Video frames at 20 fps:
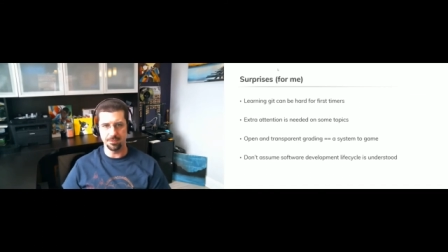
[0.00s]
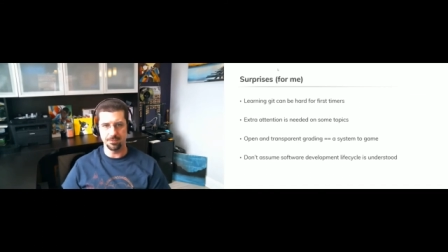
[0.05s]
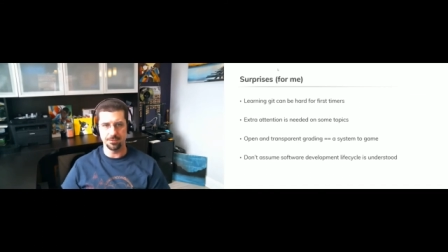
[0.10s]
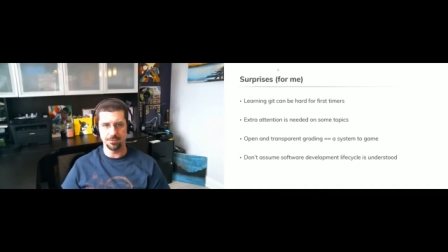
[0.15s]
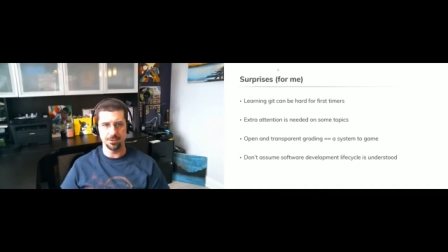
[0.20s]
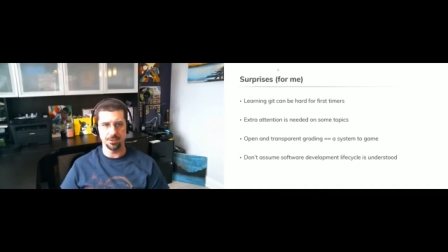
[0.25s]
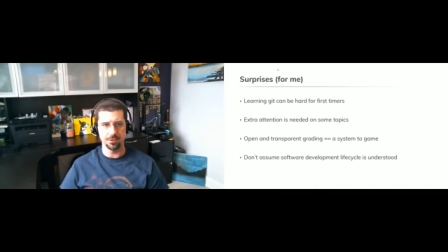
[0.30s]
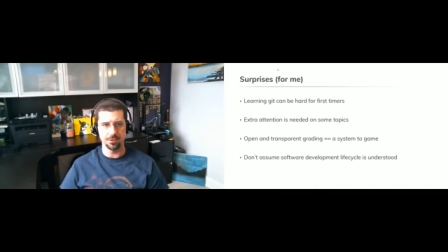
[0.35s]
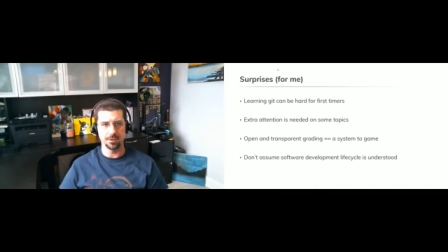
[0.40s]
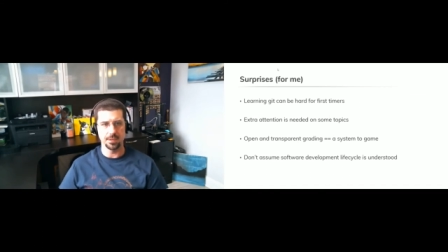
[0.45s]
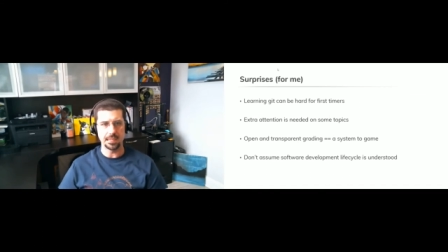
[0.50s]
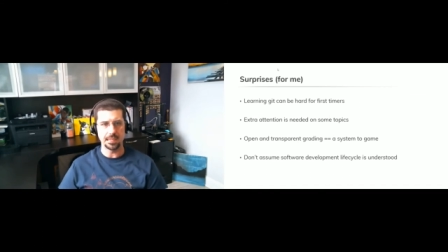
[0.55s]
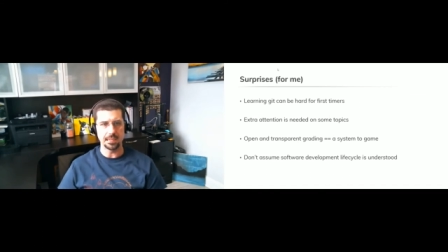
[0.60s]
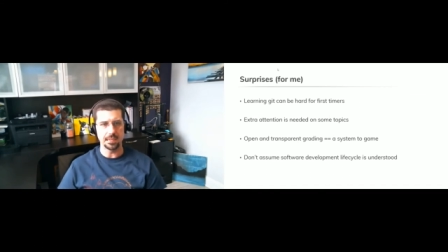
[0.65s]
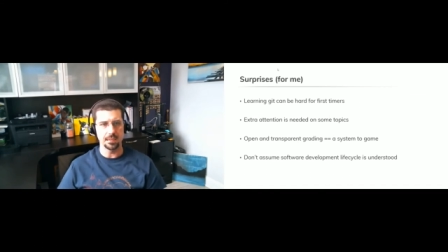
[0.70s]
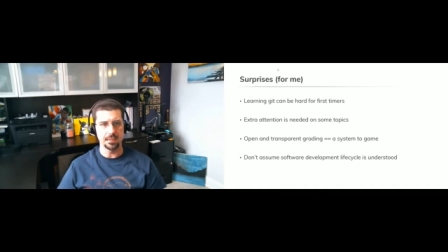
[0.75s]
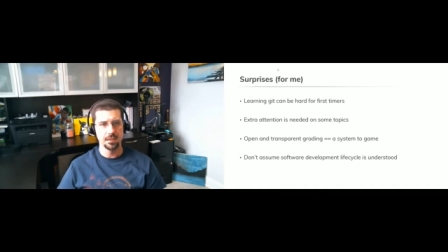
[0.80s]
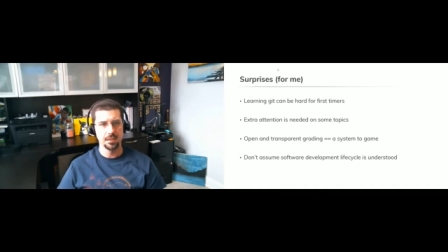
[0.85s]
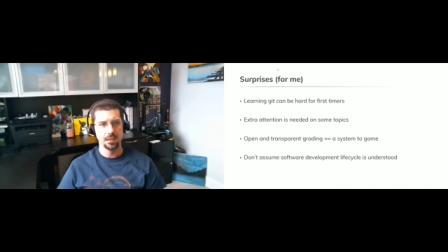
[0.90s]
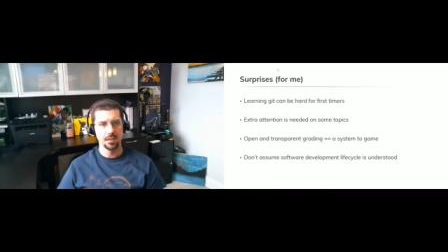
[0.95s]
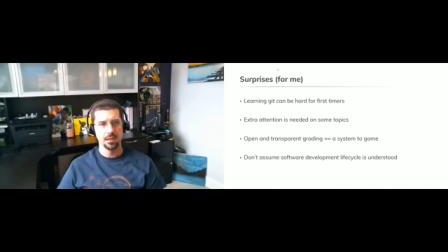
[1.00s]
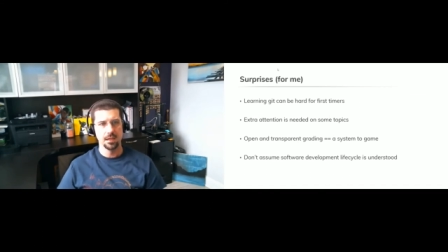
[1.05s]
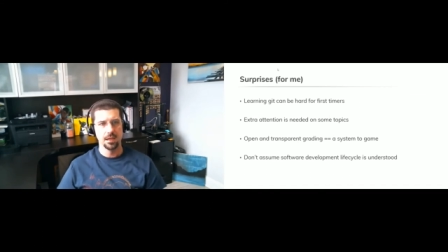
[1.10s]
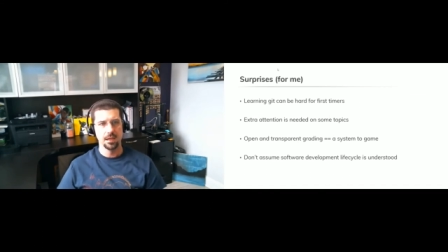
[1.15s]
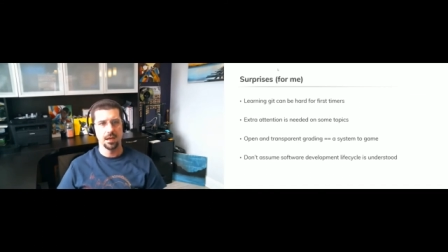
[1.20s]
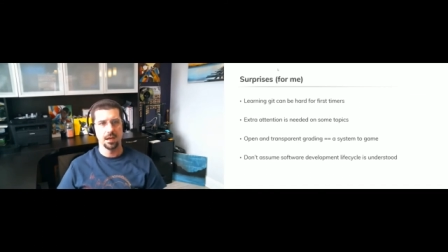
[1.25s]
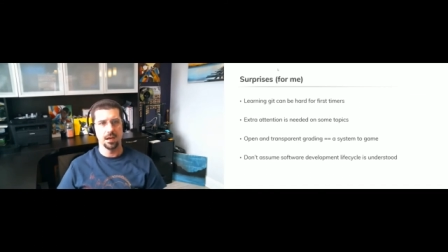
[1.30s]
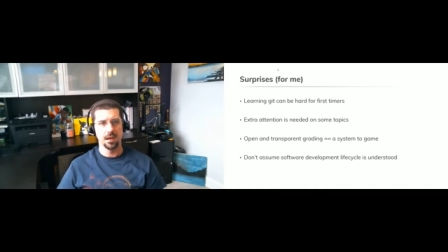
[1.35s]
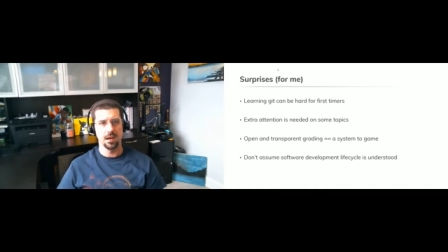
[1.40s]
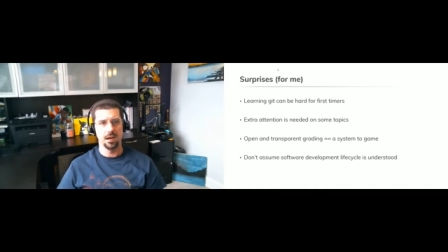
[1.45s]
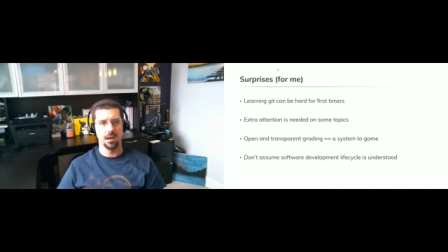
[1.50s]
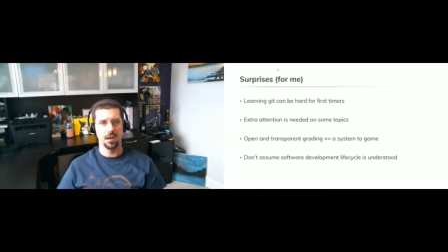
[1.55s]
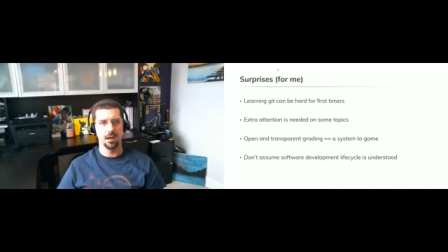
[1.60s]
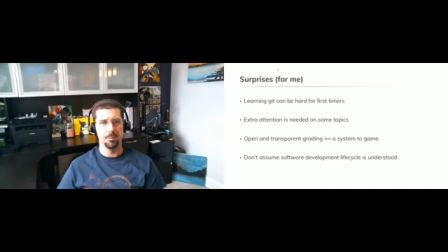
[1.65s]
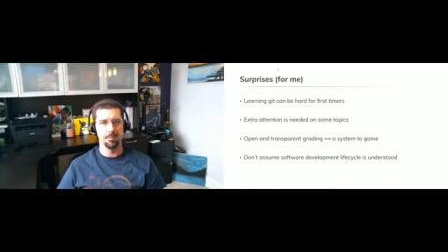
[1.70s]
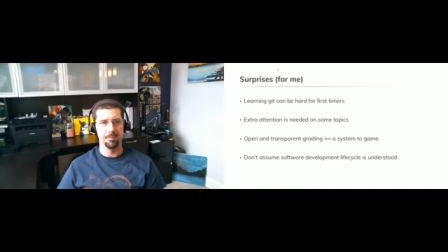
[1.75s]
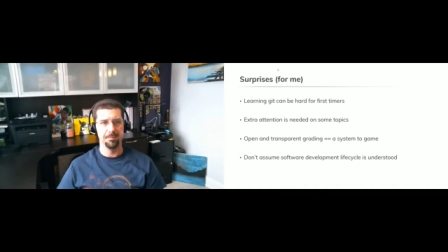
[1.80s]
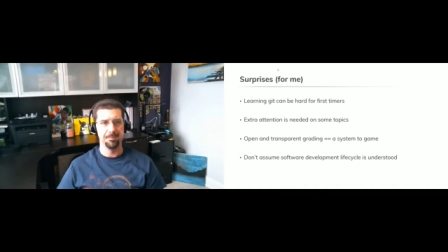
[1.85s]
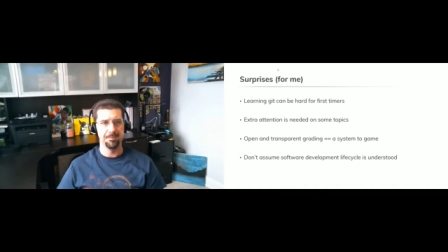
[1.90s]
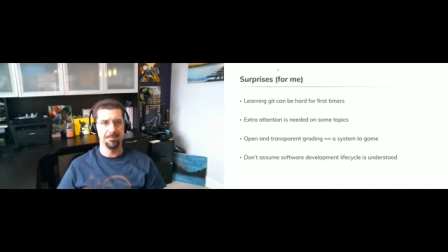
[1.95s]
of degree,
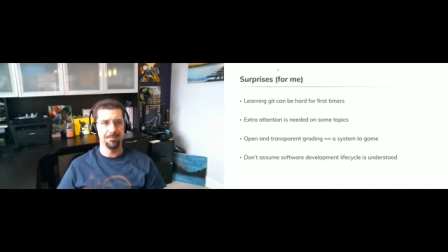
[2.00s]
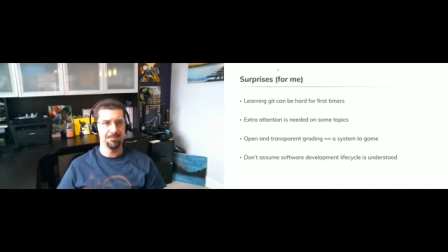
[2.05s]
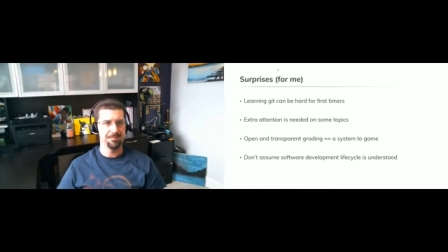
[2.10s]
um,